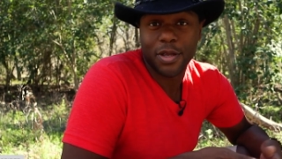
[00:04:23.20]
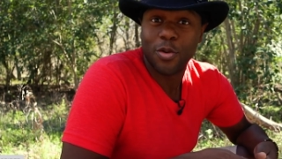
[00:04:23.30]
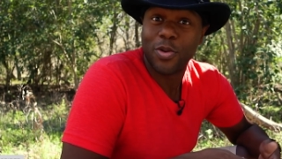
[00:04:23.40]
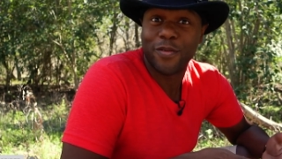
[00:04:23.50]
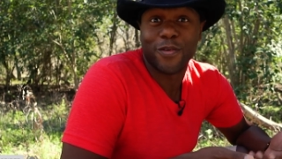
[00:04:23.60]

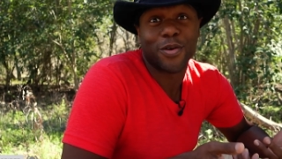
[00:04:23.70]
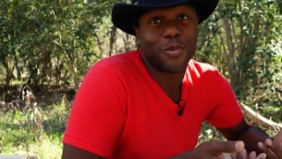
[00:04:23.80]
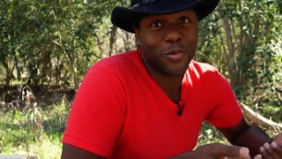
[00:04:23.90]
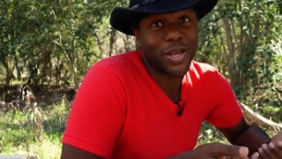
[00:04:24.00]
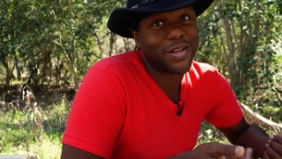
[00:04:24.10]
he'll wait for her
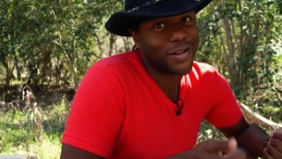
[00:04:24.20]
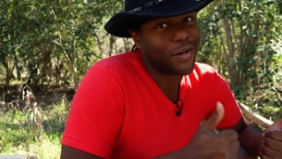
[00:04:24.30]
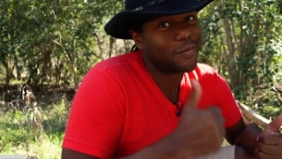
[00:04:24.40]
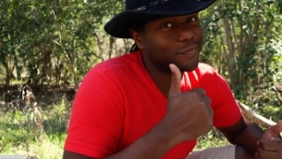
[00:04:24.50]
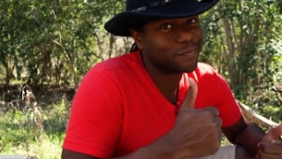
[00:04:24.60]
to wake
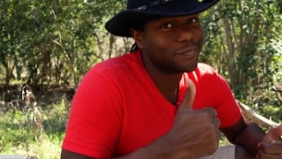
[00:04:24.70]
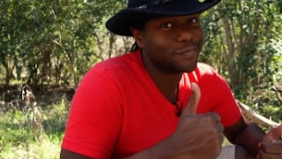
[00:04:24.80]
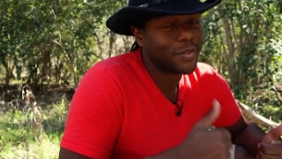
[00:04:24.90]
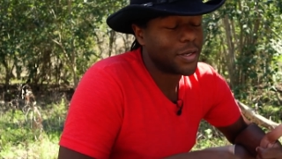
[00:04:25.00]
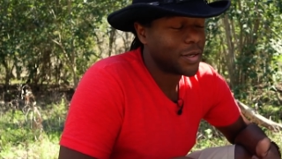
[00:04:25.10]
up.
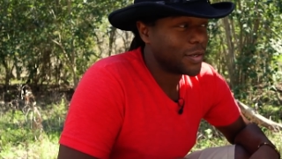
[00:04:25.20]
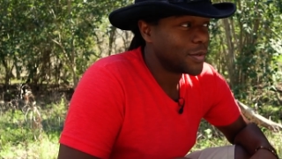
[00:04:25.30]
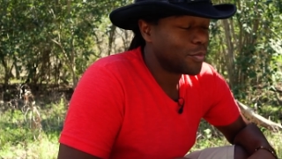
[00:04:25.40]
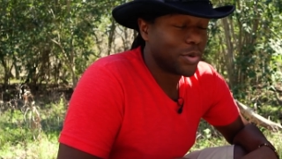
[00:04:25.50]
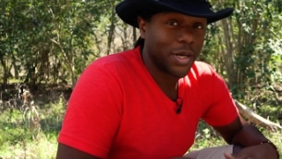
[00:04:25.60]

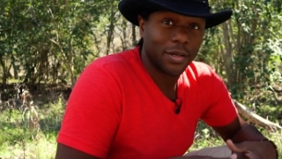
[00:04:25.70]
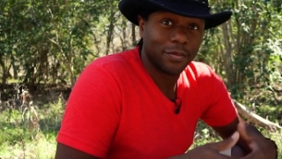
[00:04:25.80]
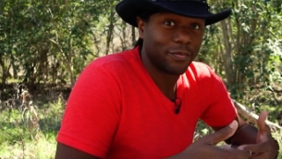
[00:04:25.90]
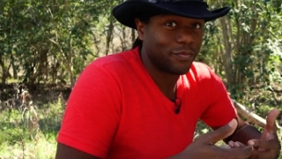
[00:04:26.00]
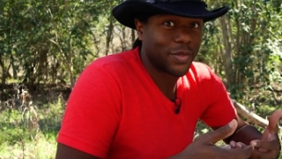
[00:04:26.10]
But
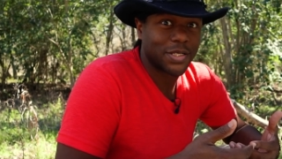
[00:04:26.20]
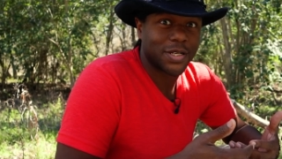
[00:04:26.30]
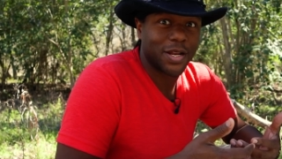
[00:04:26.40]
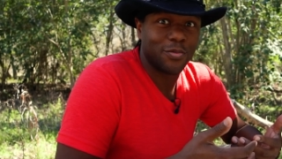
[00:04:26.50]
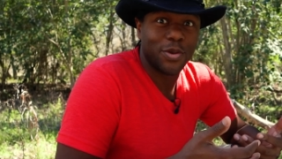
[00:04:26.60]

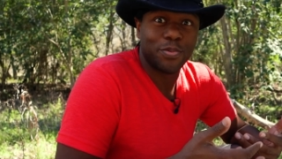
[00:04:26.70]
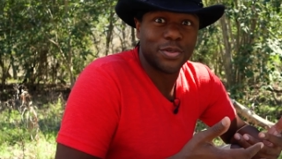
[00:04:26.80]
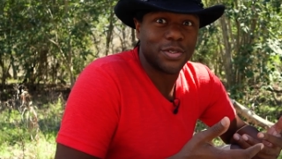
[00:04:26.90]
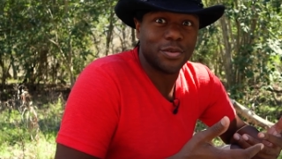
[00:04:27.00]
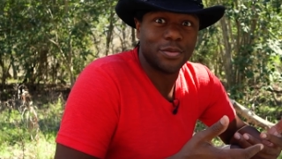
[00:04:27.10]
that's how they
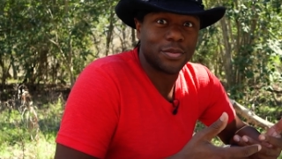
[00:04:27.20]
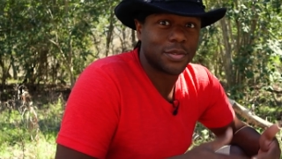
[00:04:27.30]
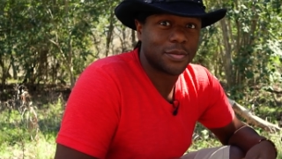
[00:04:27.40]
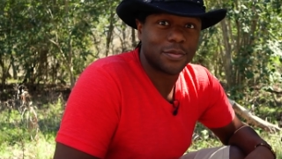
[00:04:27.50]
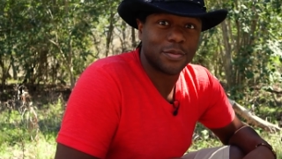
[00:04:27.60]

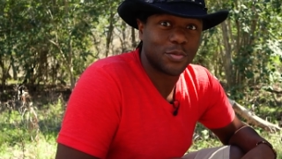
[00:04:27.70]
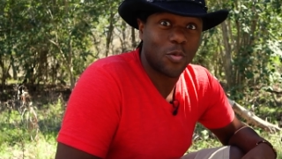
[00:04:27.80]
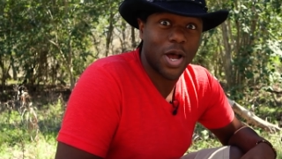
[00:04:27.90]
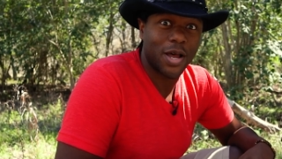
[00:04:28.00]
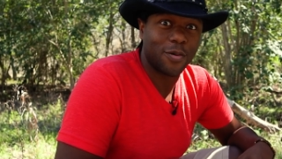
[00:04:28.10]
reproduce. It's
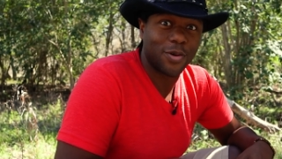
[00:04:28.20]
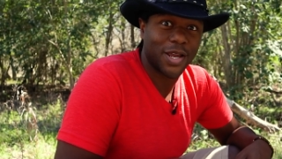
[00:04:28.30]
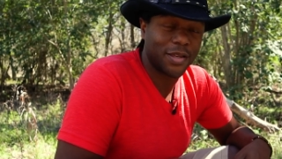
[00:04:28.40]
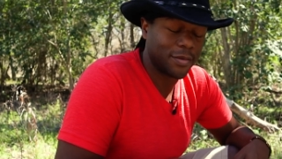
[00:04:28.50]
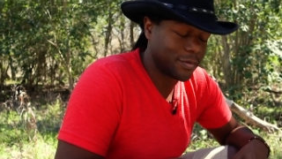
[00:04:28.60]
wild,
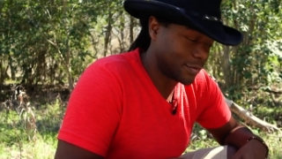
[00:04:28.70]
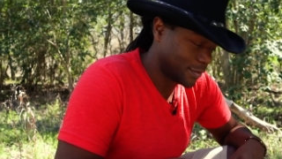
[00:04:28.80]
right?